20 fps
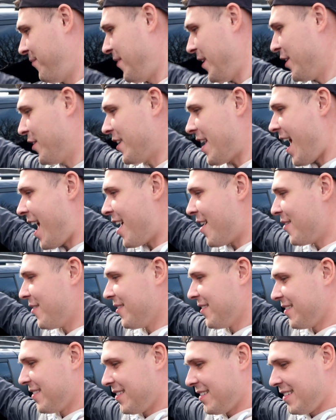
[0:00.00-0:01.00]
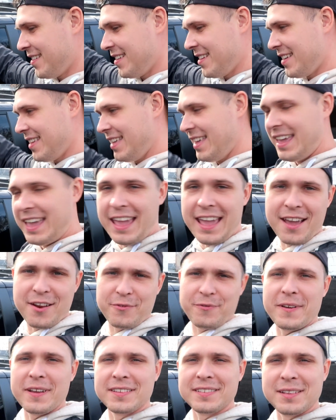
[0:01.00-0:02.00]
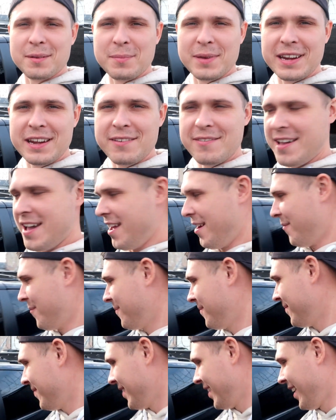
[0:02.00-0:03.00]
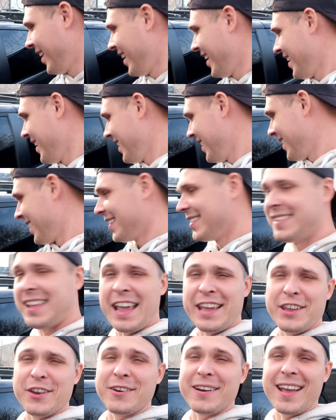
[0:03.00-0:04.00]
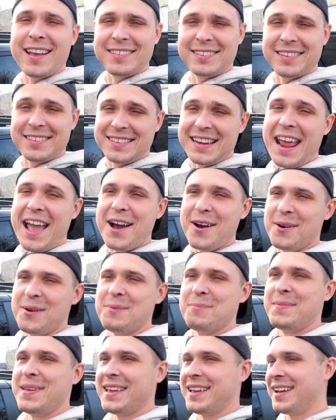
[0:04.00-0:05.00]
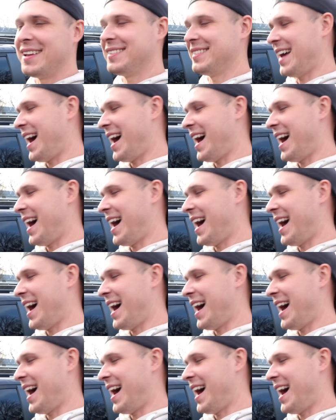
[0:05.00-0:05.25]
figured out and fixed the minivan. Take your guesses now, because